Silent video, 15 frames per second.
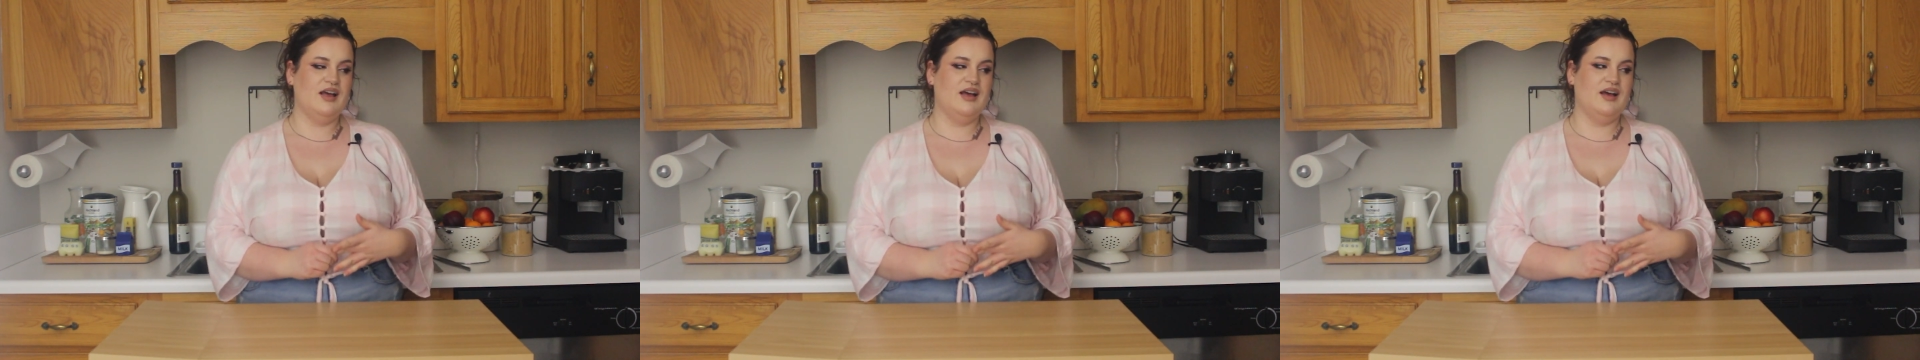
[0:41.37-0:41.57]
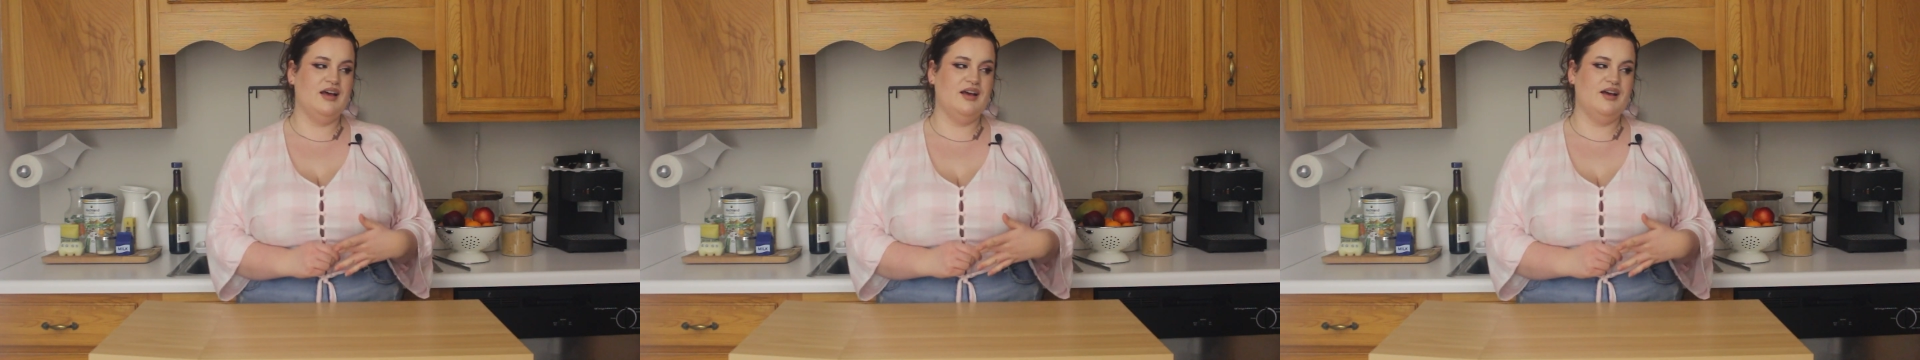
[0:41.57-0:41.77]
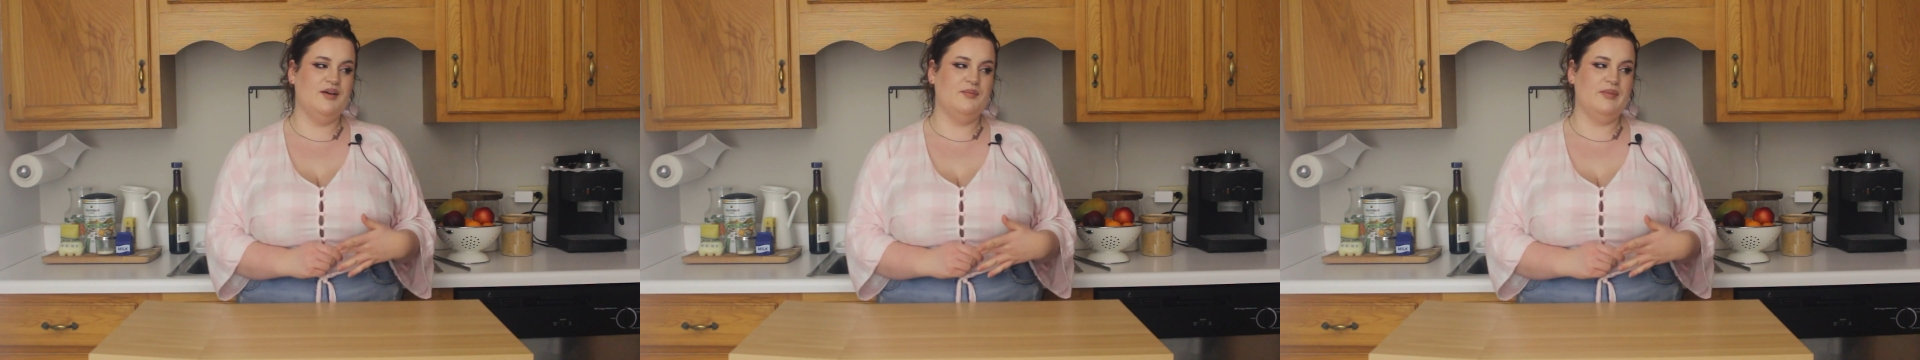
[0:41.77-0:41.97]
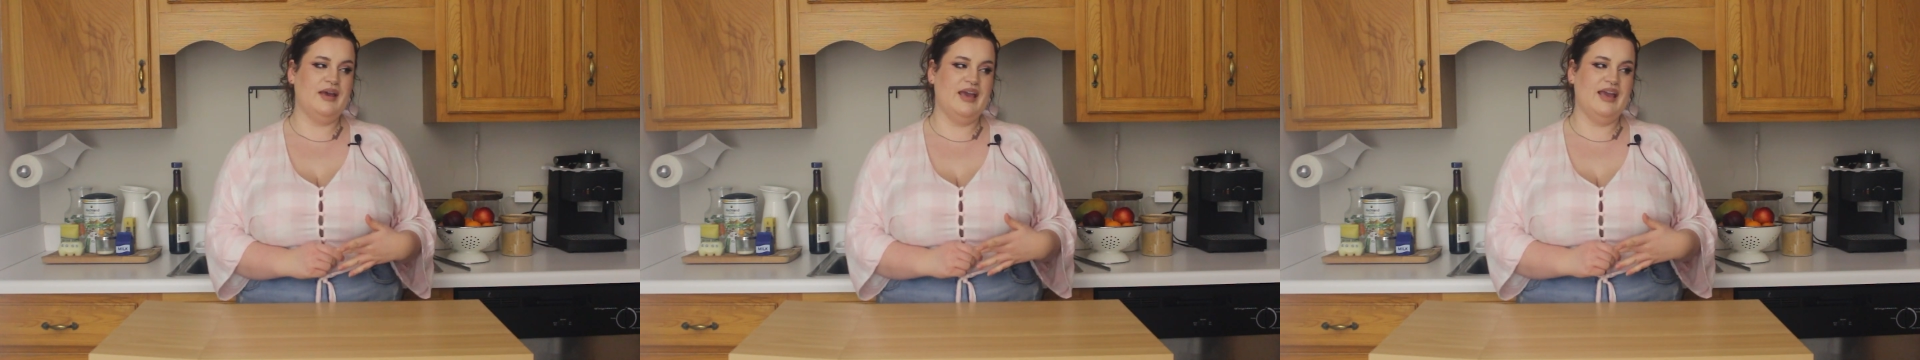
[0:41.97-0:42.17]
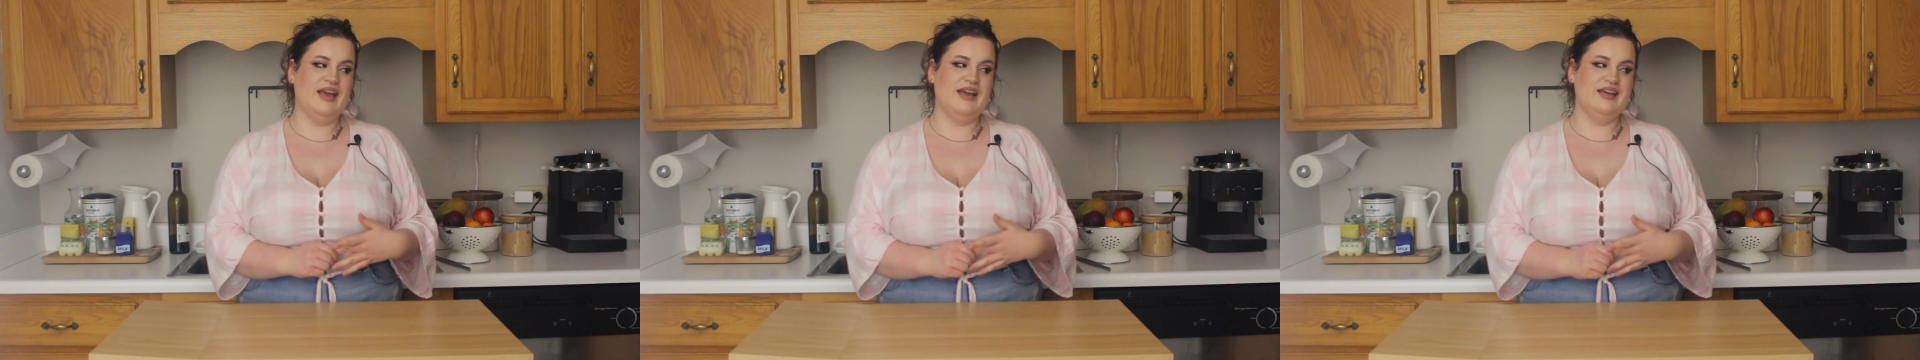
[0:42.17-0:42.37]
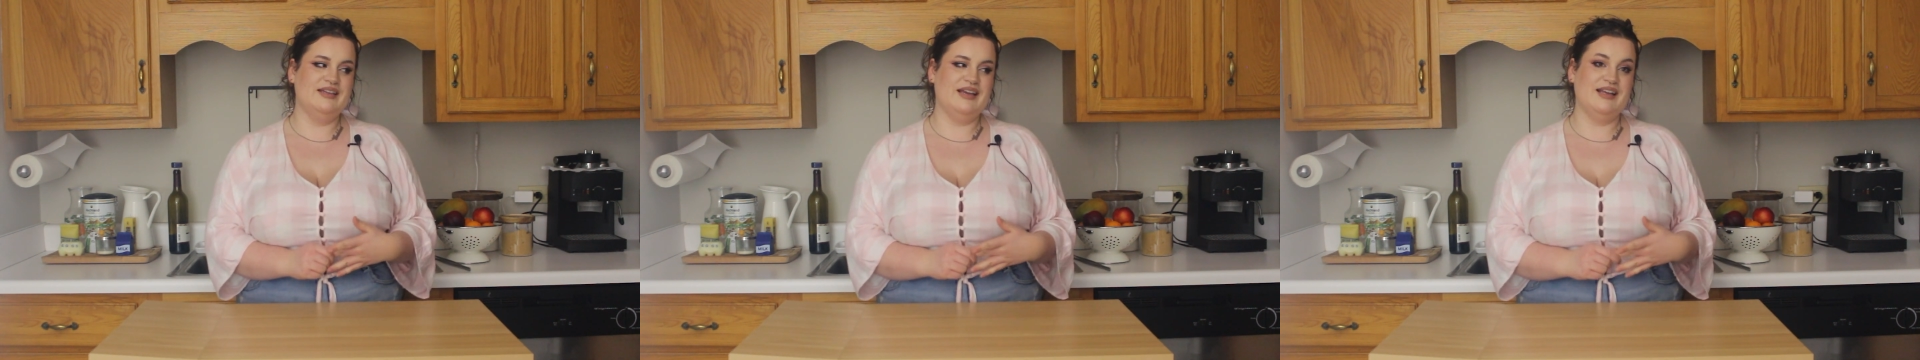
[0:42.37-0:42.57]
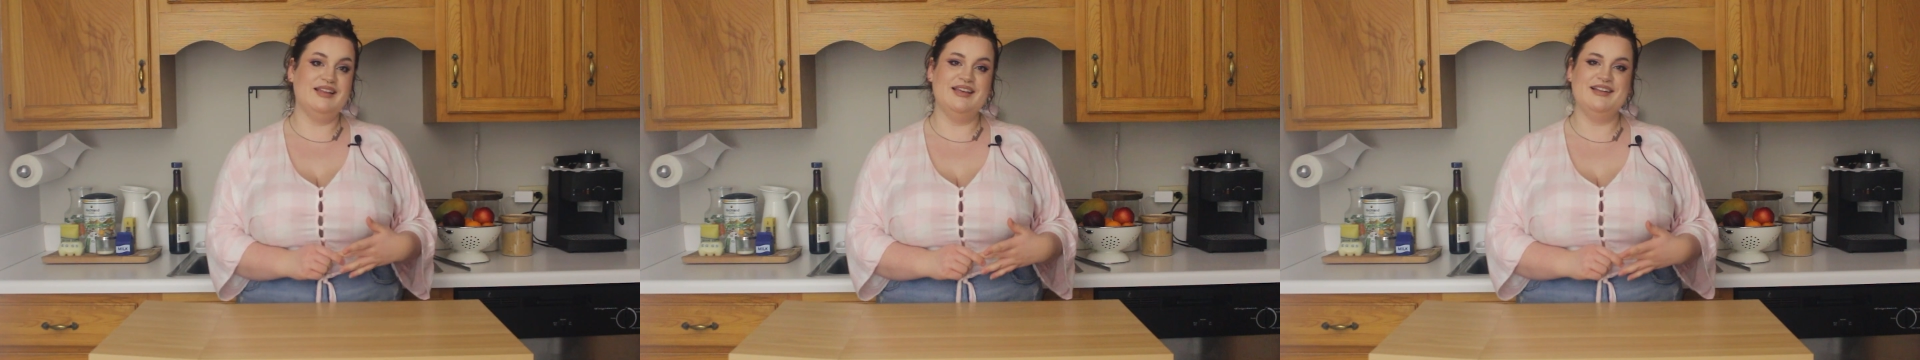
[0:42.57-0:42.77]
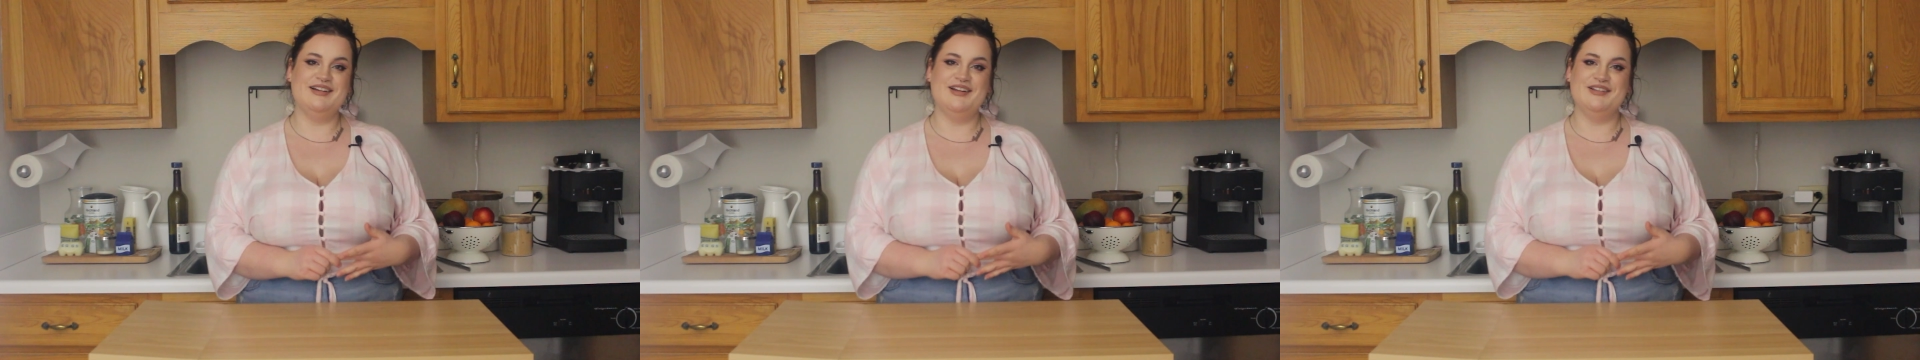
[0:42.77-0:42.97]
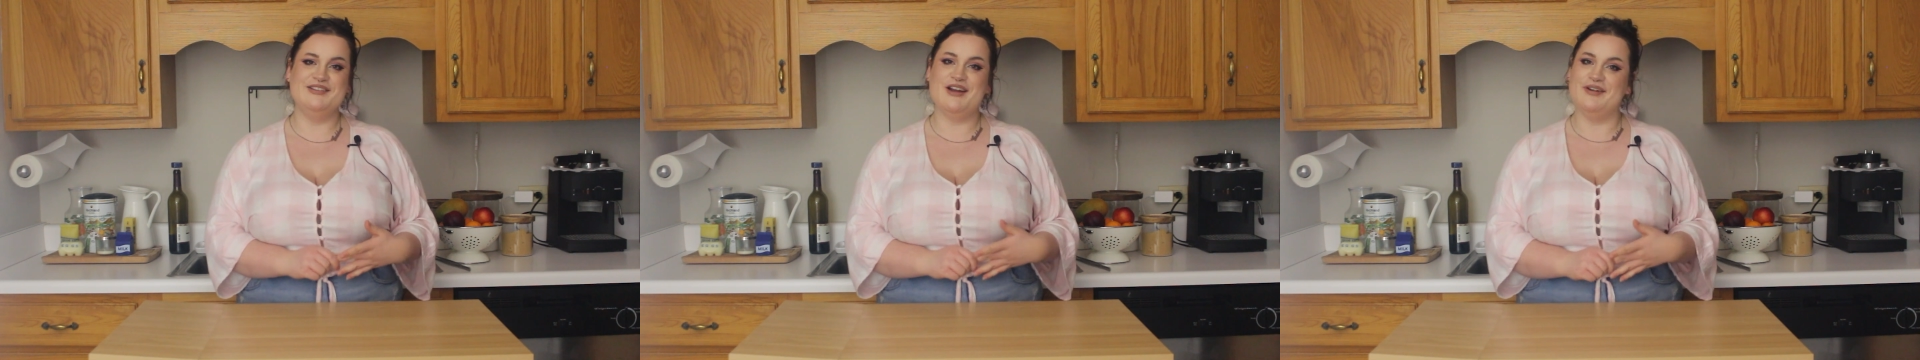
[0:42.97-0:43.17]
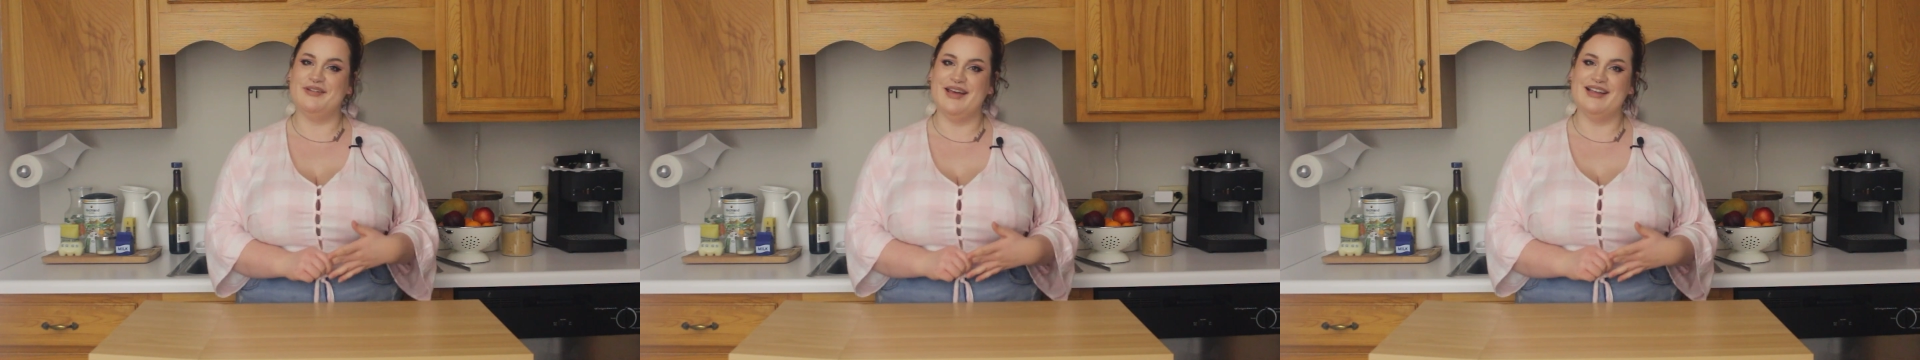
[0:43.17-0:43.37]
And I landed
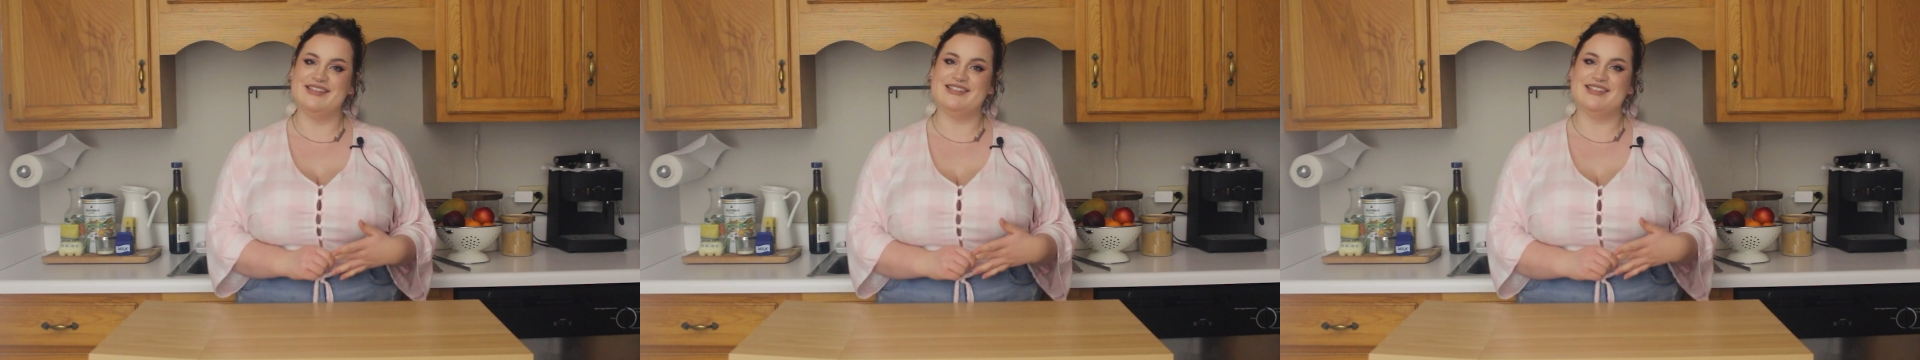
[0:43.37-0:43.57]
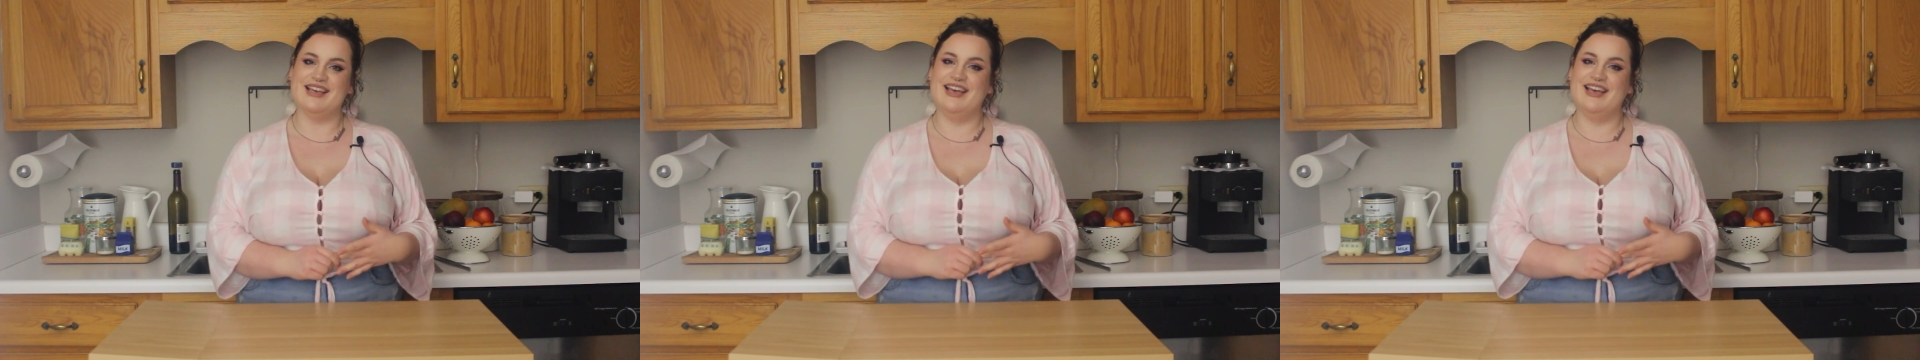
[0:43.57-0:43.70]
on donuts.